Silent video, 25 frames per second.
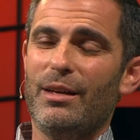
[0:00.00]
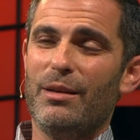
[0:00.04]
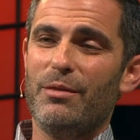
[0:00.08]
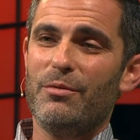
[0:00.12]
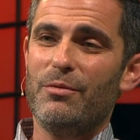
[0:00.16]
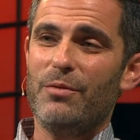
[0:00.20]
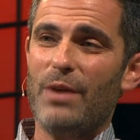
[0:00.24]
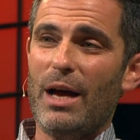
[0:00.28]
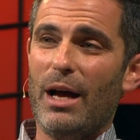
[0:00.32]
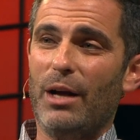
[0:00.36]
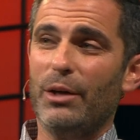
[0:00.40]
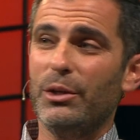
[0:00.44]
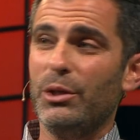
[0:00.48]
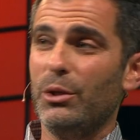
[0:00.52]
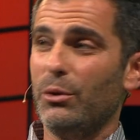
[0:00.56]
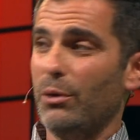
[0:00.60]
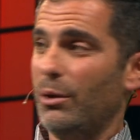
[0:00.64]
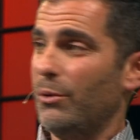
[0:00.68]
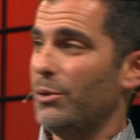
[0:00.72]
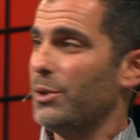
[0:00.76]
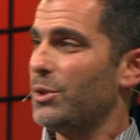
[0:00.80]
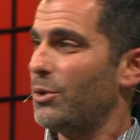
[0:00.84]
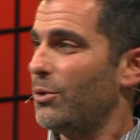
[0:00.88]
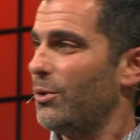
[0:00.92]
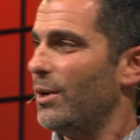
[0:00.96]
value
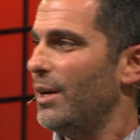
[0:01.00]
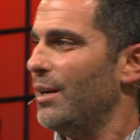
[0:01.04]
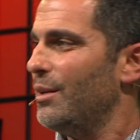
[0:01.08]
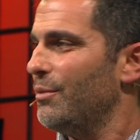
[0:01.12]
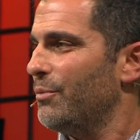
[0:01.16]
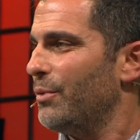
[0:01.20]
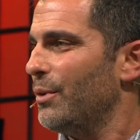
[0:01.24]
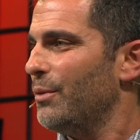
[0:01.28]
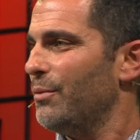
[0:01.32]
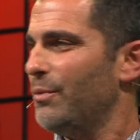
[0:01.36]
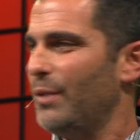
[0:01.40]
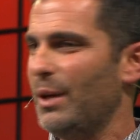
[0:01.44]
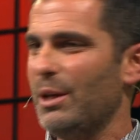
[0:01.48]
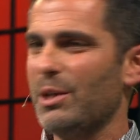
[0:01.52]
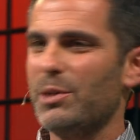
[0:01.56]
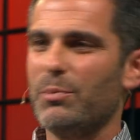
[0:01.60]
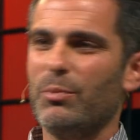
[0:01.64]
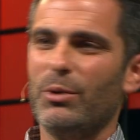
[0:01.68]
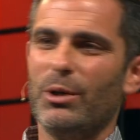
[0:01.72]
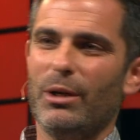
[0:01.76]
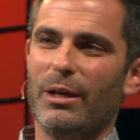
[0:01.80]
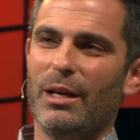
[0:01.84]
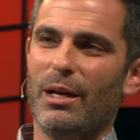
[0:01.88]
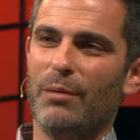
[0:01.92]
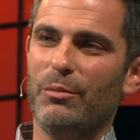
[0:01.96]
it was creating for
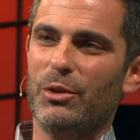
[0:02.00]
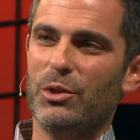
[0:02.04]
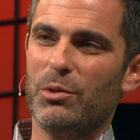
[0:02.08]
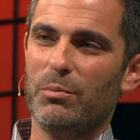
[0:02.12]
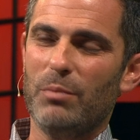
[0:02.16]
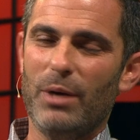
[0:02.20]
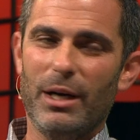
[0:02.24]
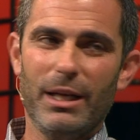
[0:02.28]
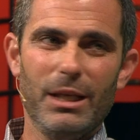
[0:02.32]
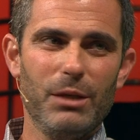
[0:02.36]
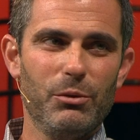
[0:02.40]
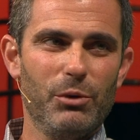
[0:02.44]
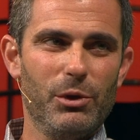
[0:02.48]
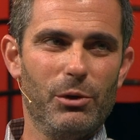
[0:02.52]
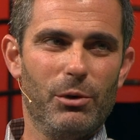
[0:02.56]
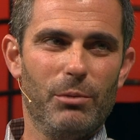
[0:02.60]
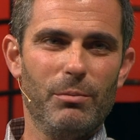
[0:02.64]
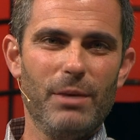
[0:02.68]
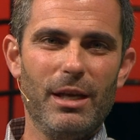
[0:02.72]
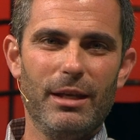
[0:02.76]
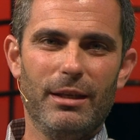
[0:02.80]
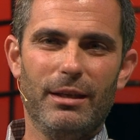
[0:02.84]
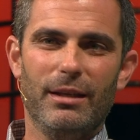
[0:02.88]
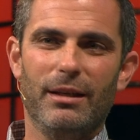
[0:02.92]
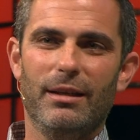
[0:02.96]
Facebook, how much money we were
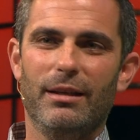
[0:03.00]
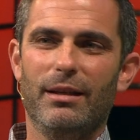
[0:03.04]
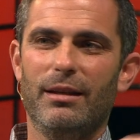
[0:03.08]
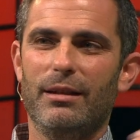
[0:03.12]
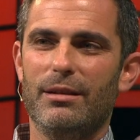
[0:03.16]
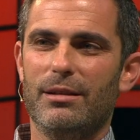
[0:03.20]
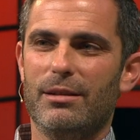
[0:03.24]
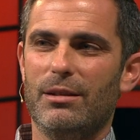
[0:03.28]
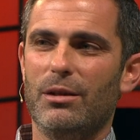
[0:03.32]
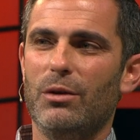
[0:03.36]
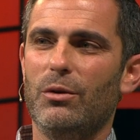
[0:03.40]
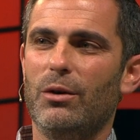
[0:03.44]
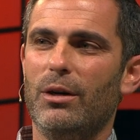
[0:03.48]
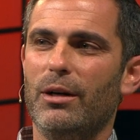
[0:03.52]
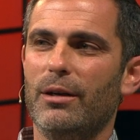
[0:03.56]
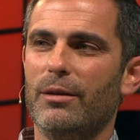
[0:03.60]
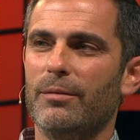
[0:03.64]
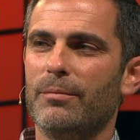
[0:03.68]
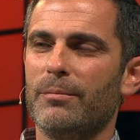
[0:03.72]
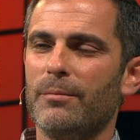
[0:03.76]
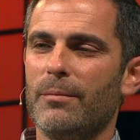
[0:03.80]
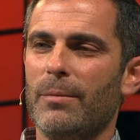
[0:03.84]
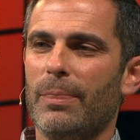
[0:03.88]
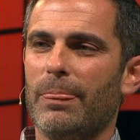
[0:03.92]
making, and so on.